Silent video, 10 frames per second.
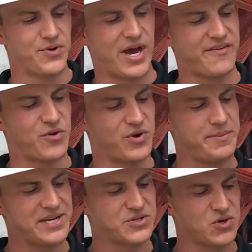You have a
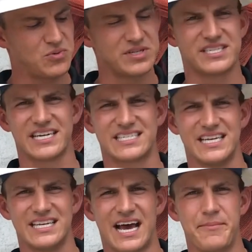reaming tool with
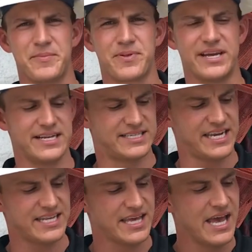16 diamond-plated
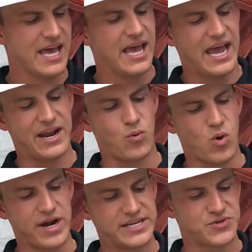teeth and a
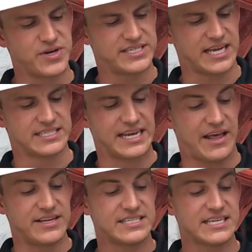1-inch recess.
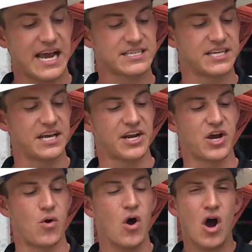Now this is actually going to
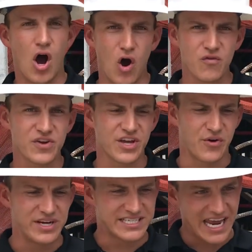go over the
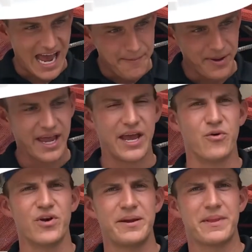grease cap
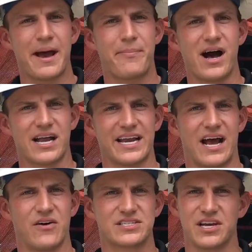and ream that pocket
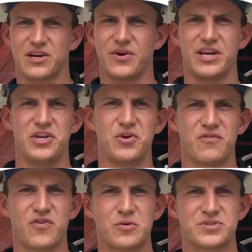out. It's going to create a
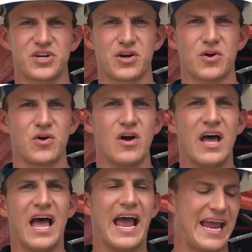uniform circle
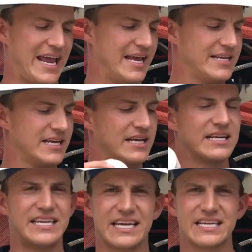and
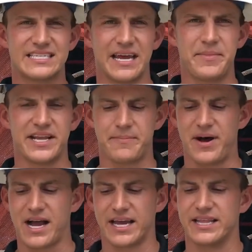decontaminate the
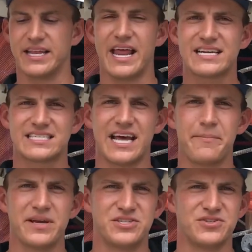pocket. The next
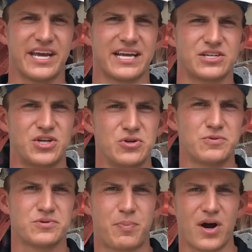step is you take a
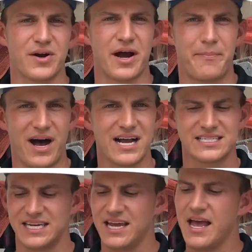2-part
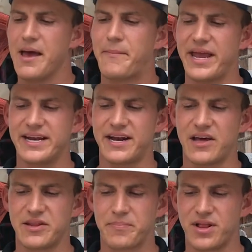epoxy, paint it
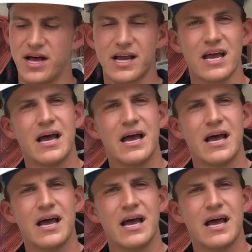on the plug,